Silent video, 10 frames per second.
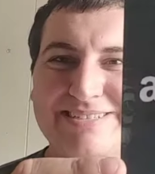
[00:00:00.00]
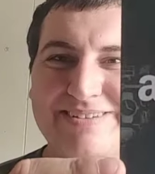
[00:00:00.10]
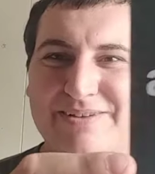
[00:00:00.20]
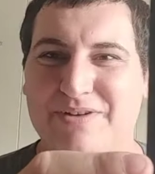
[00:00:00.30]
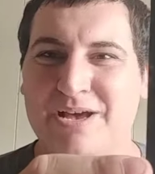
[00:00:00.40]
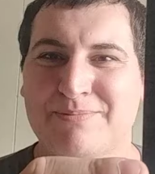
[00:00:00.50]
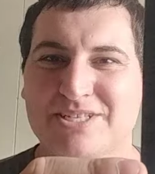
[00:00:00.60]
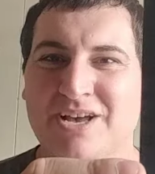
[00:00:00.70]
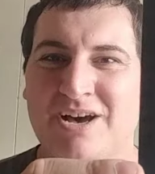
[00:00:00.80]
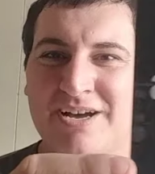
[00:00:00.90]
so we have
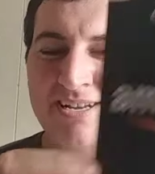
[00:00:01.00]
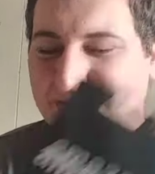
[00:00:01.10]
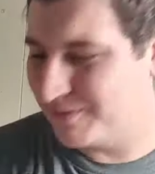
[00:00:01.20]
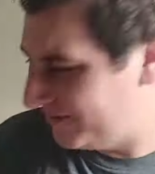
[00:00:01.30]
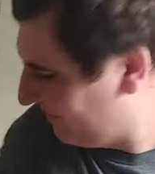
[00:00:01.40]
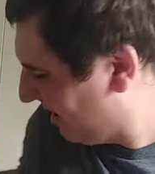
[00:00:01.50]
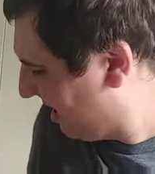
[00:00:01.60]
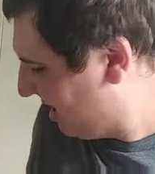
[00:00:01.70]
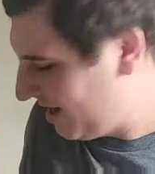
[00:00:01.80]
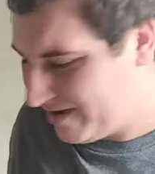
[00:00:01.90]
Amazon
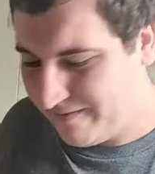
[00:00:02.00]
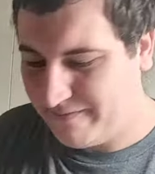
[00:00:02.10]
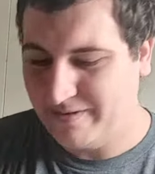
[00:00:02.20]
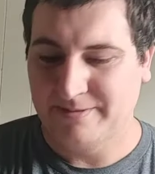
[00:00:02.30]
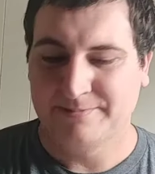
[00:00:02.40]
25.